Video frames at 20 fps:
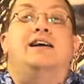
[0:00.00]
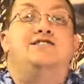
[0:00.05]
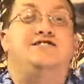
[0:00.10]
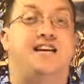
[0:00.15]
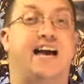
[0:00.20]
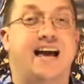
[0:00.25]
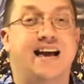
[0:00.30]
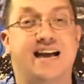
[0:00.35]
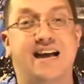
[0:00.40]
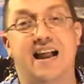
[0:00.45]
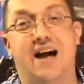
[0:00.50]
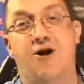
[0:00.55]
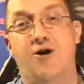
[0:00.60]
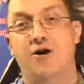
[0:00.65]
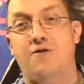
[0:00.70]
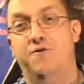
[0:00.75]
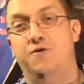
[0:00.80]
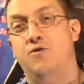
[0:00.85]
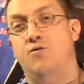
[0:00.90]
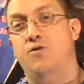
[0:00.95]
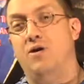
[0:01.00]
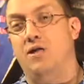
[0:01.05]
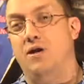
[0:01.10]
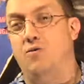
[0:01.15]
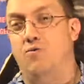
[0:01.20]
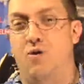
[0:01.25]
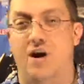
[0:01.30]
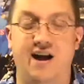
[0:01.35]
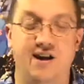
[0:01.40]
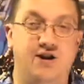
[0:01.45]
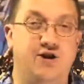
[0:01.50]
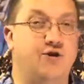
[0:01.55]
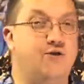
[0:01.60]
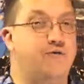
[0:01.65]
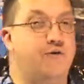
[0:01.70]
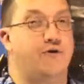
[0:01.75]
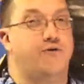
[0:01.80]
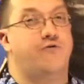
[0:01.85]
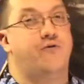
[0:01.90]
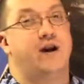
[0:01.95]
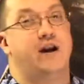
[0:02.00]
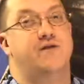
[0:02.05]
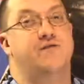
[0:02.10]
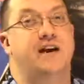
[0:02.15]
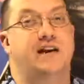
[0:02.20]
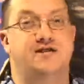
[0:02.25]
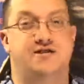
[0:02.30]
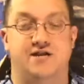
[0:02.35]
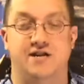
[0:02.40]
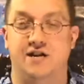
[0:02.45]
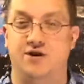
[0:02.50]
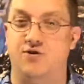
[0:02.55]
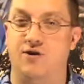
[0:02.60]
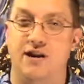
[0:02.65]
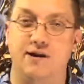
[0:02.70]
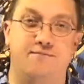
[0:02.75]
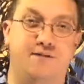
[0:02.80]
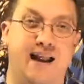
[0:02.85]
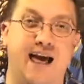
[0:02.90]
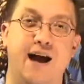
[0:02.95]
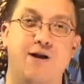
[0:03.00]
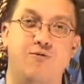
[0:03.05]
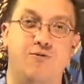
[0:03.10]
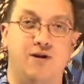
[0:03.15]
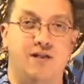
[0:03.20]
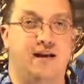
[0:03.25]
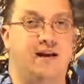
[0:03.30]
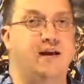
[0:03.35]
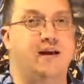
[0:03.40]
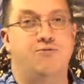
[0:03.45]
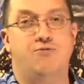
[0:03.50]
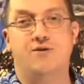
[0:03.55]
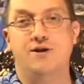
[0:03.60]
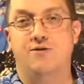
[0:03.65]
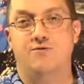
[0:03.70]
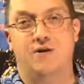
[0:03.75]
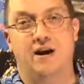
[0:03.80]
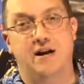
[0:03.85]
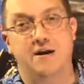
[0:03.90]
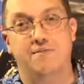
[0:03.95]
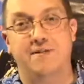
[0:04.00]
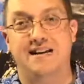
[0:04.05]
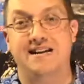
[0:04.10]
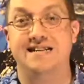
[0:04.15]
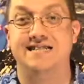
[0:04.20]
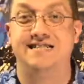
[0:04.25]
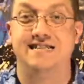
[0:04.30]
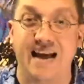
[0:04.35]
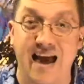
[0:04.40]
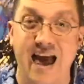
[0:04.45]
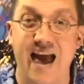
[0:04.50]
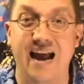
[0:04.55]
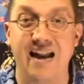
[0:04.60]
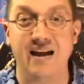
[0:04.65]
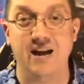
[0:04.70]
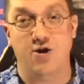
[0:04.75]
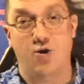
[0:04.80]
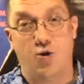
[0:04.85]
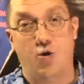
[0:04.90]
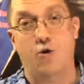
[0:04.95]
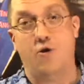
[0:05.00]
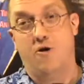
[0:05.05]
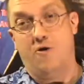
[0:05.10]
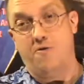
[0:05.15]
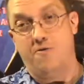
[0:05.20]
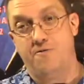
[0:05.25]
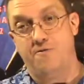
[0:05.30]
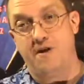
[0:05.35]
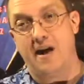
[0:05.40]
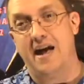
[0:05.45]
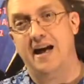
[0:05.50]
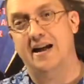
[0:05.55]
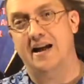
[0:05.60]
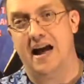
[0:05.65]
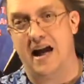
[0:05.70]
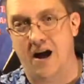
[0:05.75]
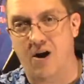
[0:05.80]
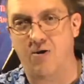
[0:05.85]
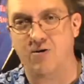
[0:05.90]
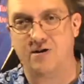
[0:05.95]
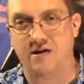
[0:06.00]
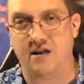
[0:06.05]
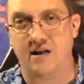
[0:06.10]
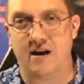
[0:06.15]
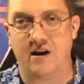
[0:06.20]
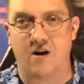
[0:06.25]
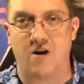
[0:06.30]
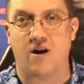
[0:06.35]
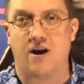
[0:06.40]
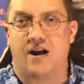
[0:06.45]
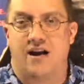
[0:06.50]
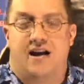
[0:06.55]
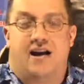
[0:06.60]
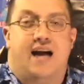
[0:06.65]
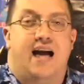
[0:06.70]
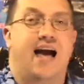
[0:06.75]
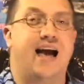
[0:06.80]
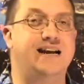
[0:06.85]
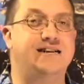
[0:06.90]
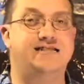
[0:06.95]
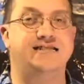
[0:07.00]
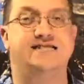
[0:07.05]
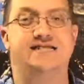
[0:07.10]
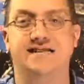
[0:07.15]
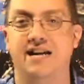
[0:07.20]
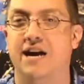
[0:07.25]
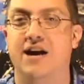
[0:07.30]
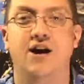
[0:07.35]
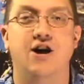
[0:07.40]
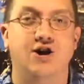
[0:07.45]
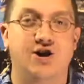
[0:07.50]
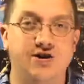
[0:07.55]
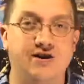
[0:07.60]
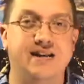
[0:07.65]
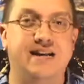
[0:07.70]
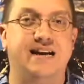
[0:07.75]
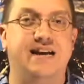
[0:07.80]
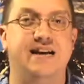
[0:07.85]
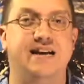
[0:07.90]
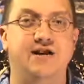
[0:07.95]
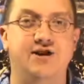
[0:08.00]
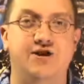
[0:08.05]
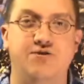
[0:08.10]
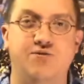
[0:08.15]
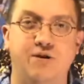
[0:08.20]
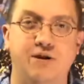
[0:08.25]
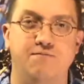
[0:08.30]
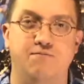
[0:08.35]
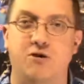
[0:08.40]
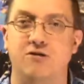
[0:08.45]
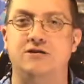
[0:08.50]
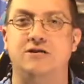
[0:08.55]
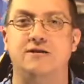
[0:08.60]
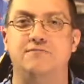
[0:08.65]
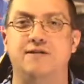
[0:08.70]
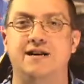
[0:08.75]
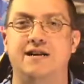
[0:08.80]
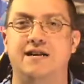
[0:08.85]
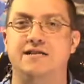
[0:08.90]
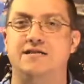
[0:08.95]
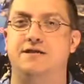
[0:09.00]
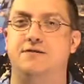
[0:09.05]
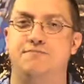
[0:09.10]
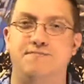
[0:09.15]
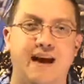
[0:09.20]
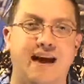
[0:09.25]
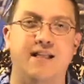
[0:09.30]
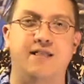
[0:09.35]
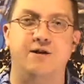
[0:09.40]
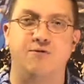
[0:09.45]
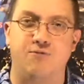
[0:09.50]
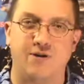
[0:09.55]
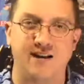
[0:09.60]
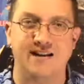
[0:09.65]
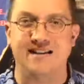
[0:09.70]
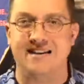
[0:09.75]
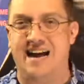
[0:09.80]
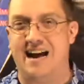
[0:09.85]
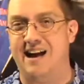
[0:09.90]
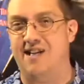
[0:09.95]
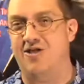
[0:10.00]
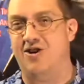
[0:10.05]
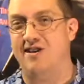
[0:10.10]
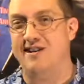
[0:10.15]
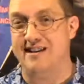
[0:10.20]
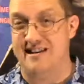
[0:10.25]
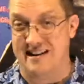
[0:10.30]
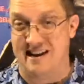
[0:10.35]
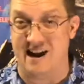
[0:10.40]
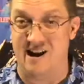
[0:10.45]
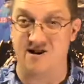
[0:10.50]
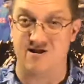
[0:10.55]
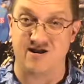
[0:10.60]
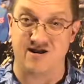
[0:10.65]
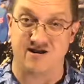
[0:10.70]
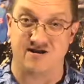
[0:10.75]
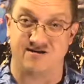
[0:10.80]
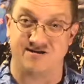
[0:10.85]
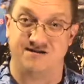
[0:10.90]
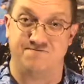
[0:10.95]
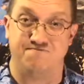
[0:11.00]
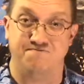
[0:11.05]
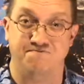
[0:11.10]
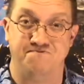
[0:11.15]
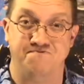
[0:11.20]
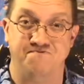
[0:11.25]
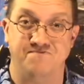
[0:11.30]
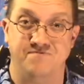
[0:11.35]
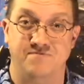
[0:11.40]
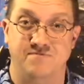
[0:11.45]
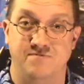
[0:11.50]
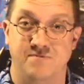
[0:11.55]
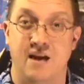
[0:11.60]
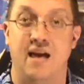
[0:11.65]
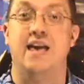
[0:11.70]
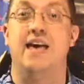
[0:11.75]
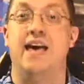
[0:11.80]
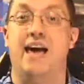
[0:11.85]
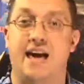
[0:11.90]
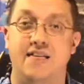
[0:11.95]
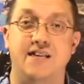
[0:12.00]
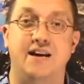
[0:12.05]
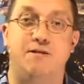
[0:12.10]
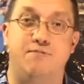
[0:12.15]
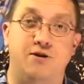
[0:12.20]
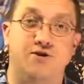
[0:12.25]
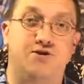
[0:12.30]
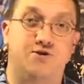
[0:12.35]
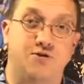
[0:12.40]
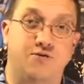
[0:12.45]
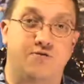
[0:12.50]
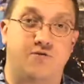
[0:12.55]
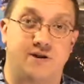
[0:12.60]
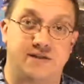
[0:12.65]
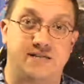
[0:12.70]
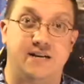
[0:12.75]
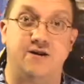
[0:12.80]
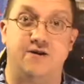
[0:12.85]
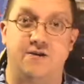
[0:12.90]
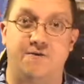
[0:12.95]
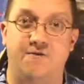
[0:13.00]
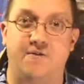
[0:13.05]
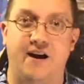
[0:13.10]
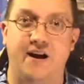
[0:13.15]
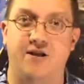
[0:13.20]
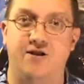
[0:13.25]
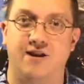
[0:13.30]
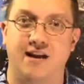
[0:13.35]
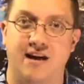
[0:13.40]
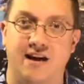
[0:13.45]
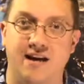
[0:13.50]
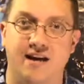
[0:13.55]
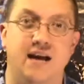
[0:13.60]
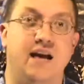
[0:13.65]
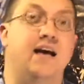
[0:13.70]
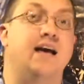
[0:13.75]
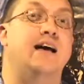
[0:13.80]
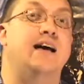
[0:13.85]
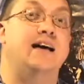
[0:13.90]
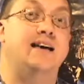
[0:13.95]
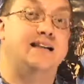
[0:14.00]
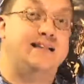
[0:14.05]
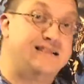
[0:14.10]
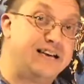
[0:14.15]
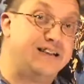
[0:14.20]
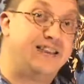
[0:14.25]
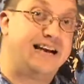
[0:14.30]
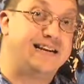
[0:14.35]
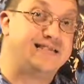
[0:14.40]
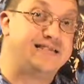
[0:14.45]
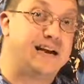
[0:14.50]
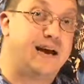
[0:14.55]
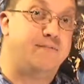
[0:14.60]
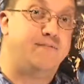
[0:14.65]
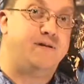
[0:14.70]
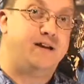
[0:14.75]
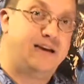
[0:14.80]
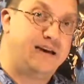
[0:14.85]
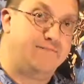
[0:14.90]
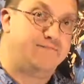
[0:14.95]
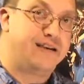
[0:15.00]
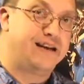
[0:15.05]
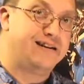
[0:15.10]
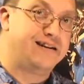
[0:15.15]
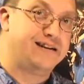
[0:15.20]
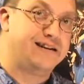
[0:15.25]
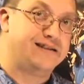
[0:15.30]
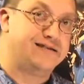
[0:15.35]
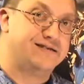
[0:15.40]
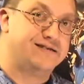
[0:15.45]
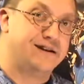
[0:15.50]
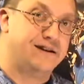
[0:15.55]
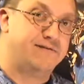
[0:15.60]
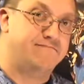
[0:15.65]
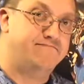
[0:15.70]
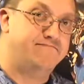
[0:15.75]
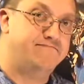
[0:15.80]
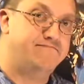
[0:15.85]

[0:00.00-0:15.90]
check it out if you really want to, if you're a fan of Ashley Green, but I really wouldn't recommend this to any horror fan out there. I just couldn't get into it, mostly because of the badly written dialogue and characters. And that'll about do it for us here at The Final Cut. Till next time, keep that ticket stub.